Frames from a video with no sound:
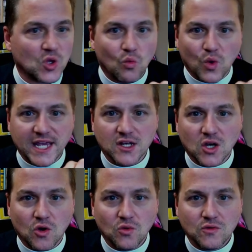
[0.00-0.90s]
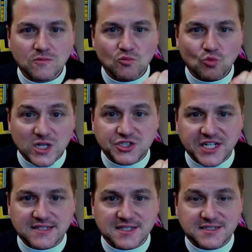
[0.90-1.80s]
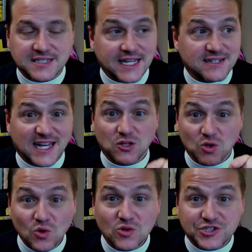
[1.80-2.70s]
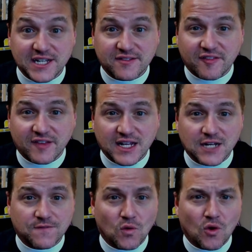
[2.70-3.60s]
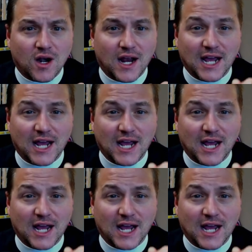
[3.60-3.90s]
We know what Jesus did and who Jesus did it for